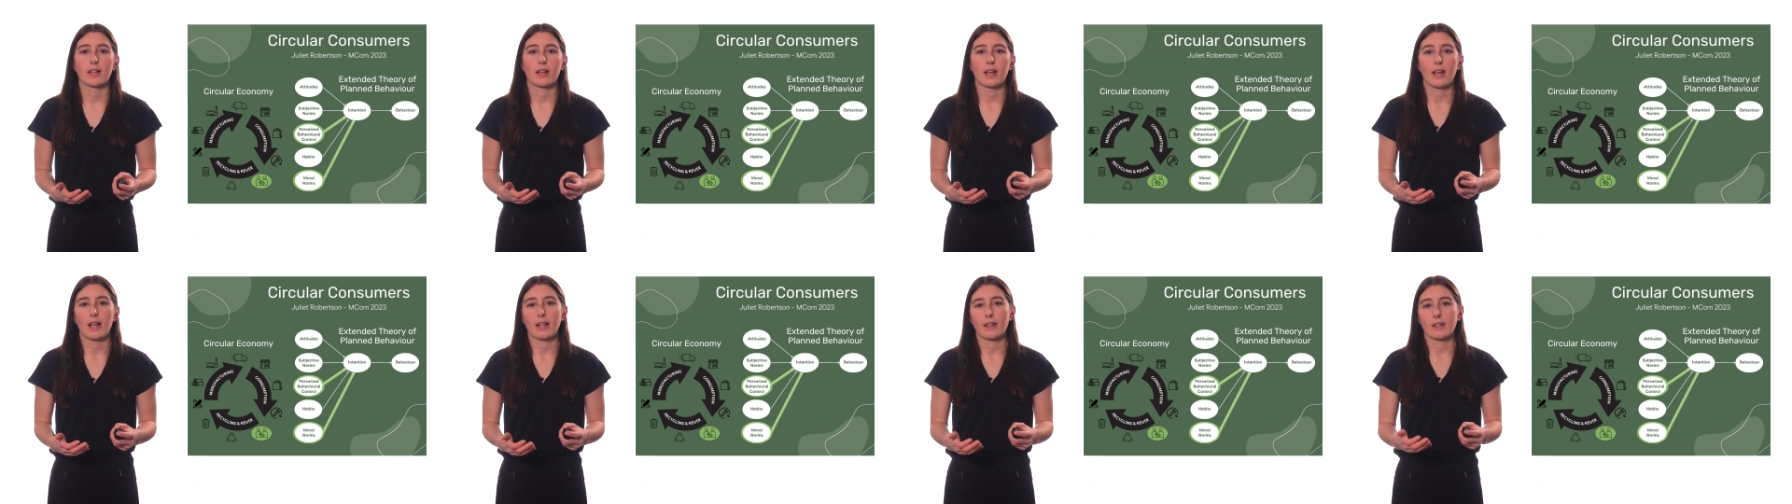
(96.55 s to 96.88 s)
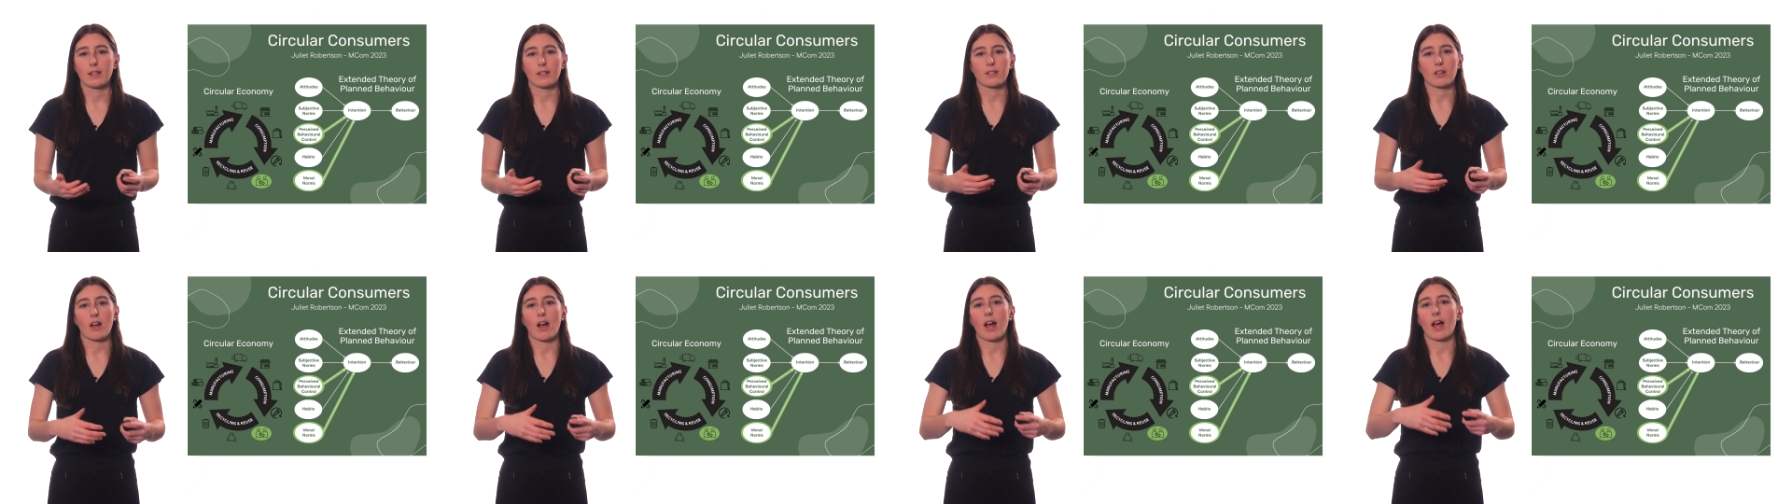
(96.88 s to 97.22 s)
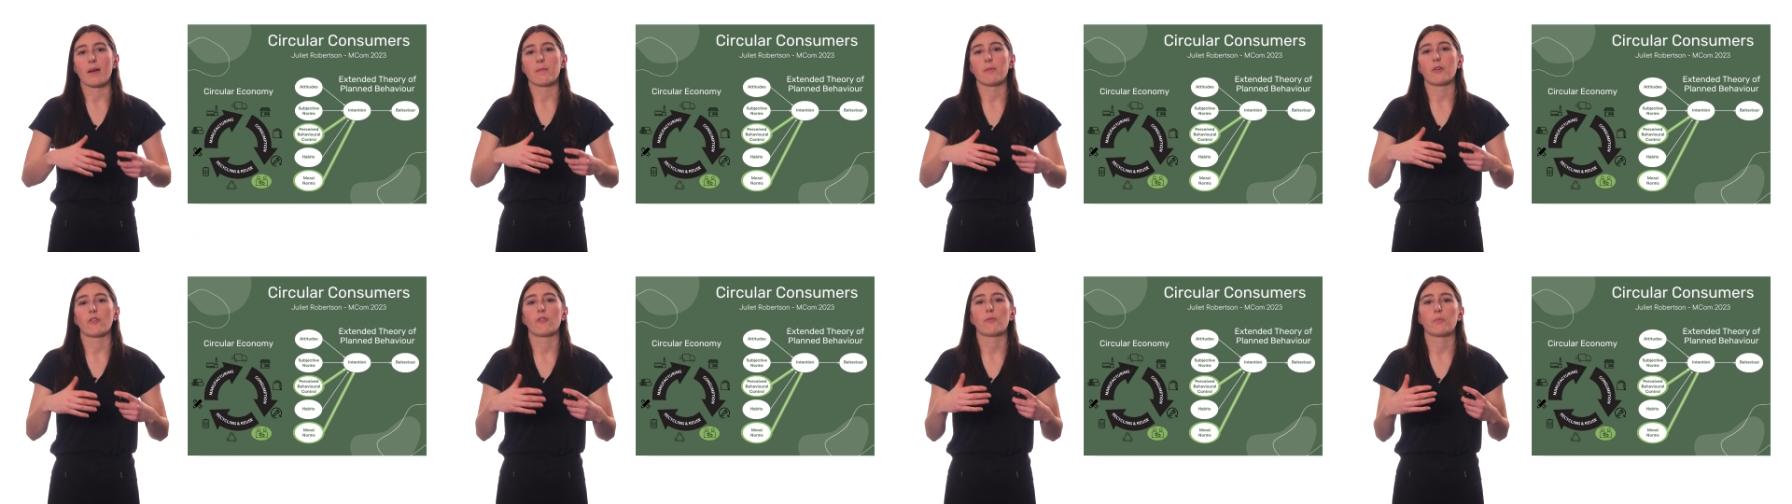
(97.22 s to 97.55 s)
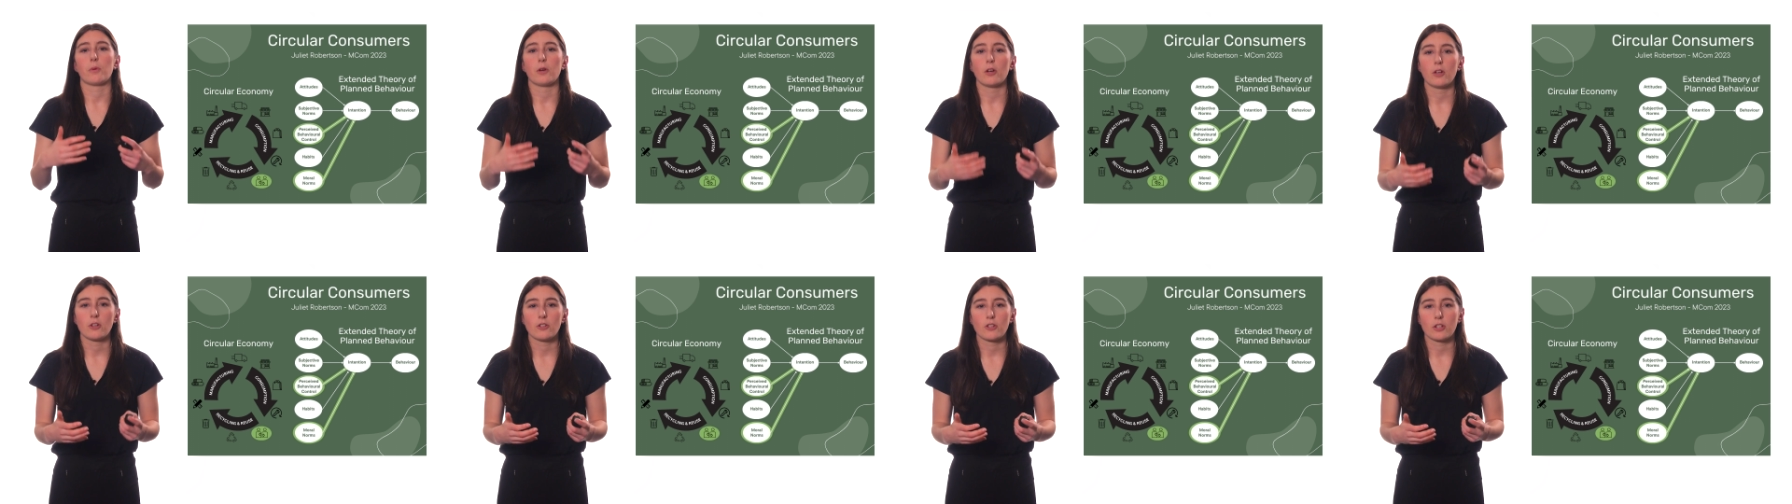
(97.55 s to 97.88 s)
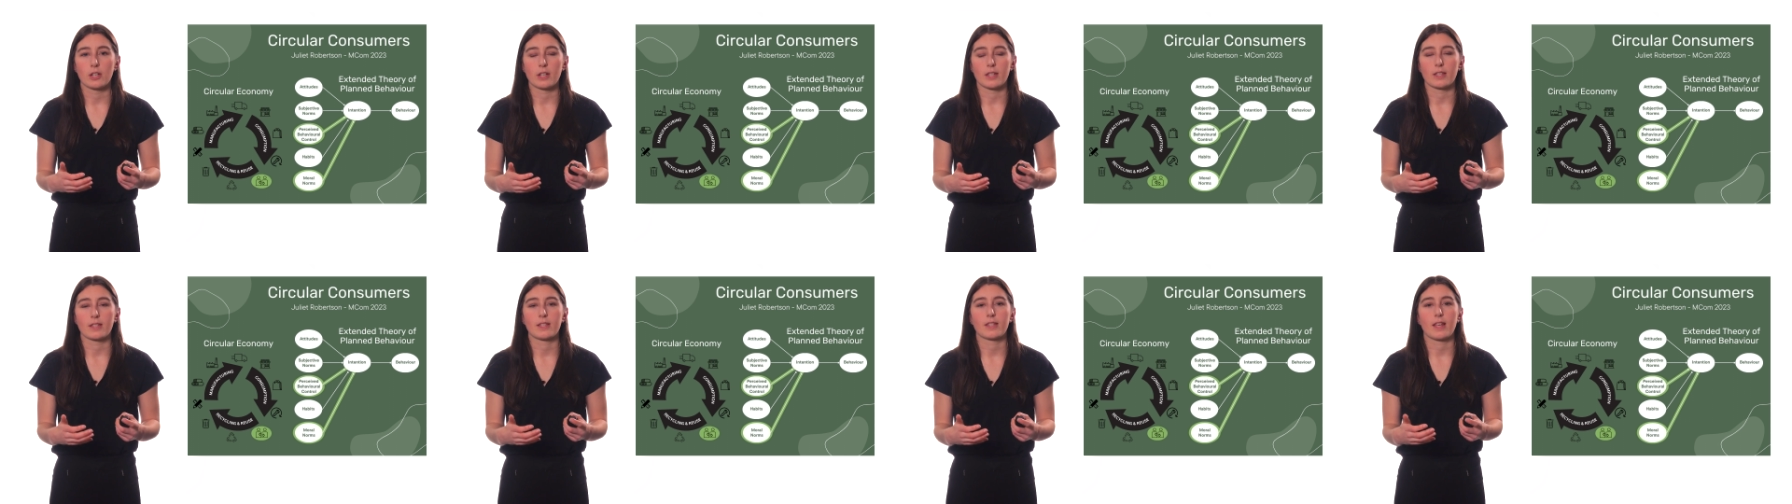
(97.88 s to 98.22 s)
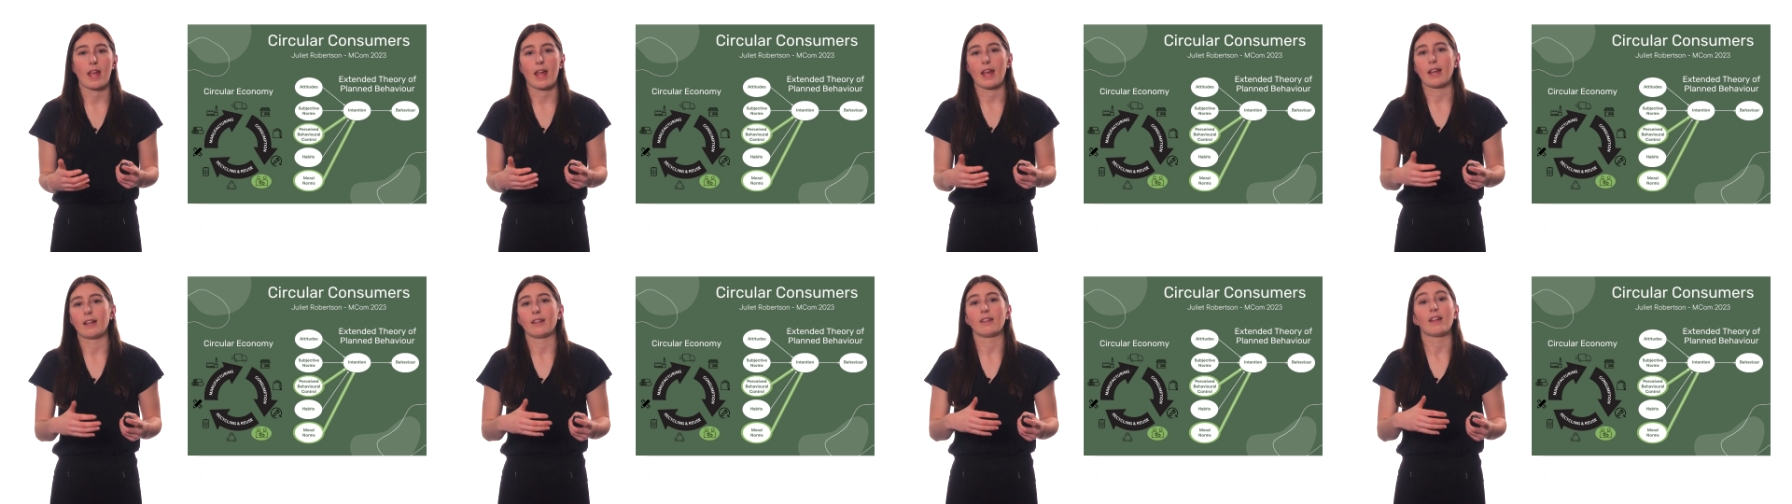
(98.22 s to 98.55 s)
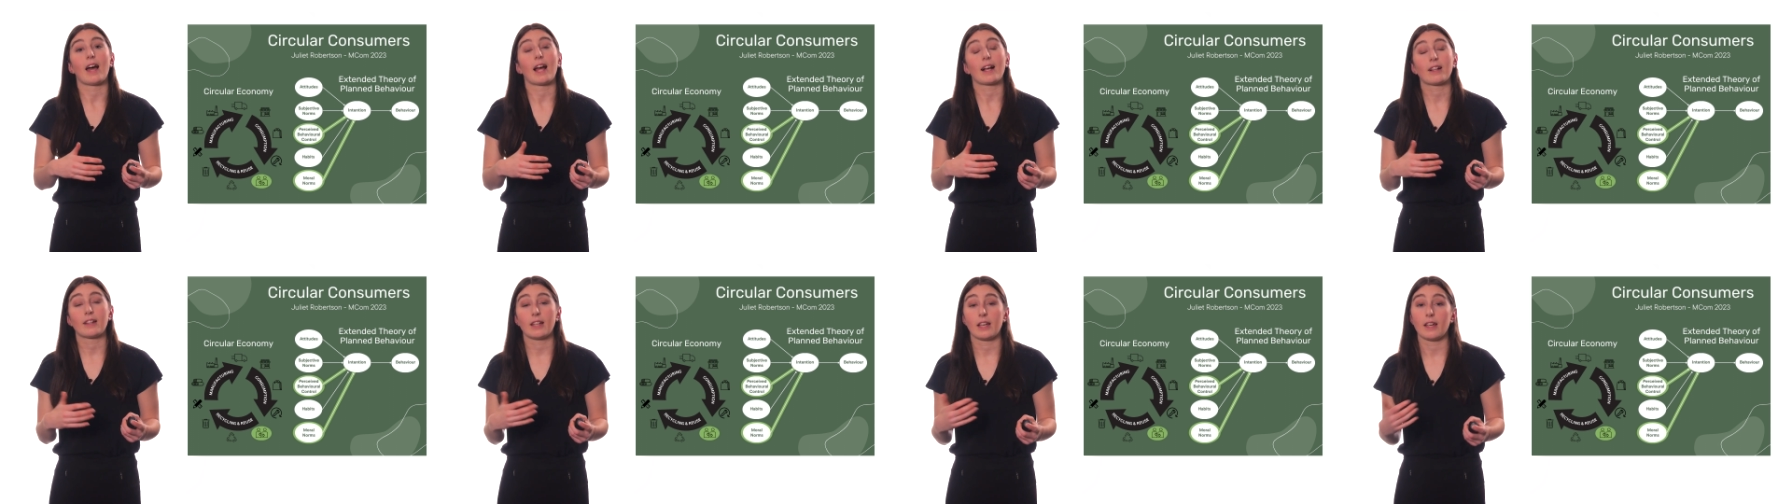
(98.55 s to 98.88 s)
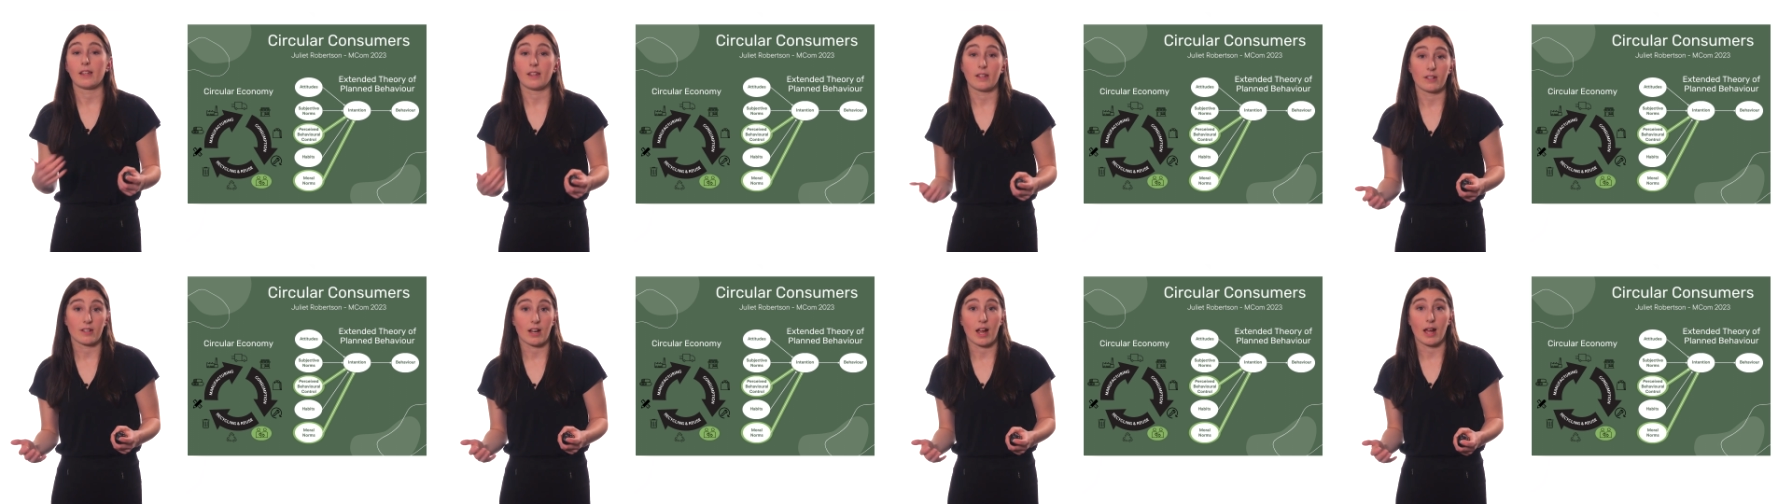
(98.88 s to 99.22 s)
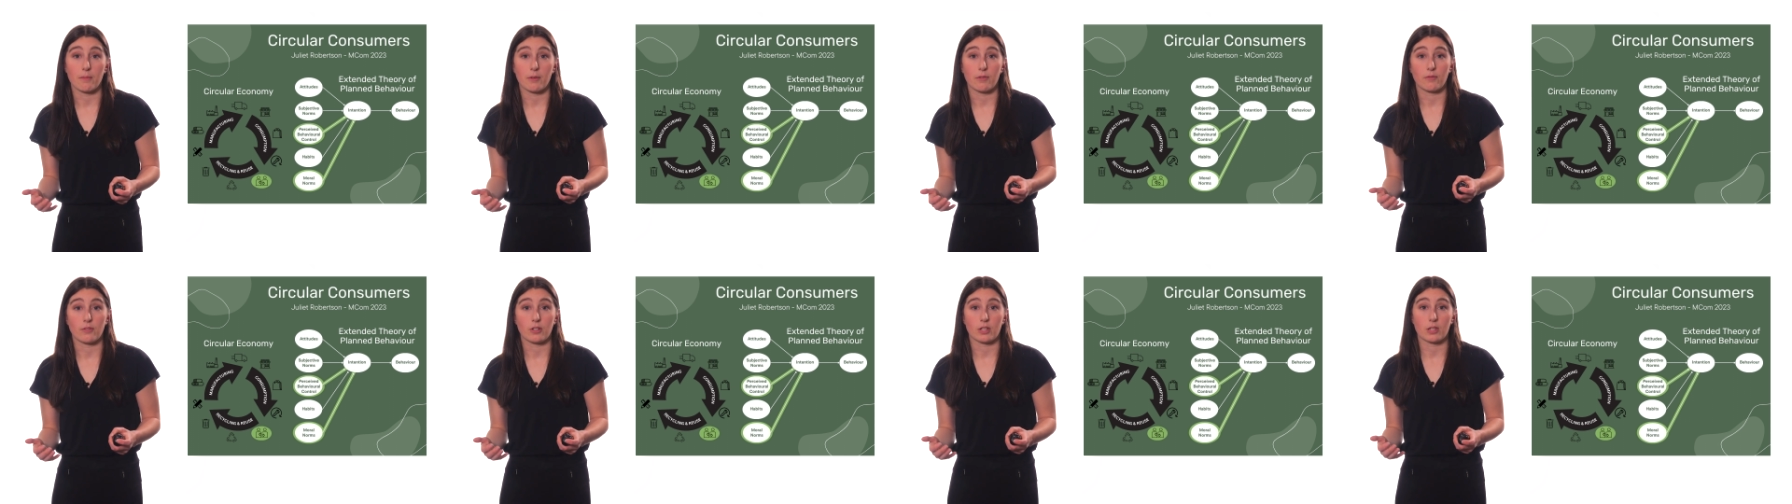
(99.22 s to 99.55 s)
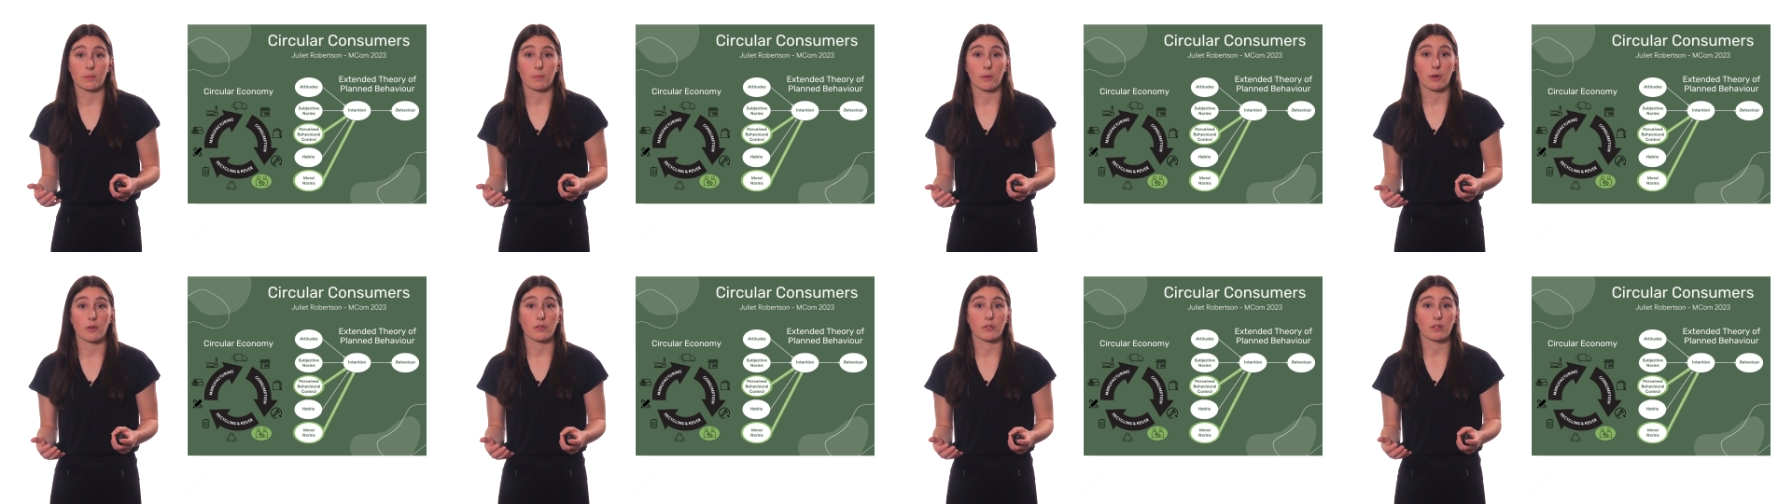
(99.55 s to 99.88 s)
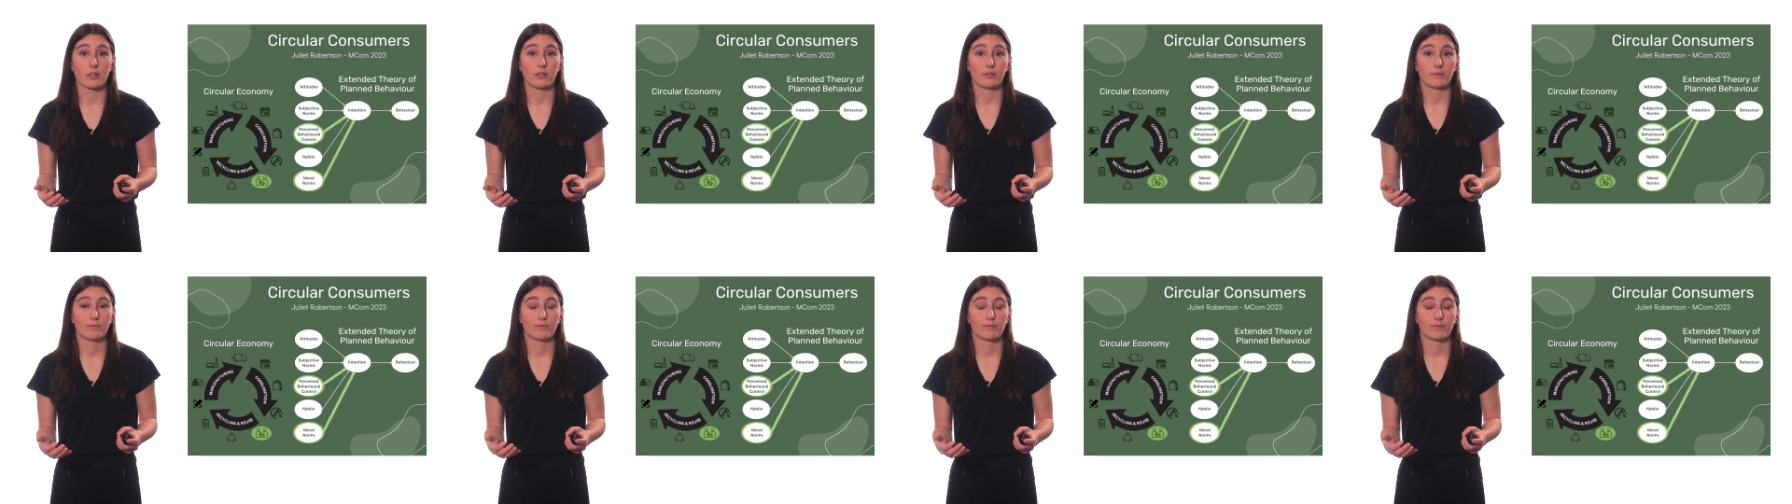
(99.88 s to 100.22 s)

at the time of purchase and likely at the time of disposal.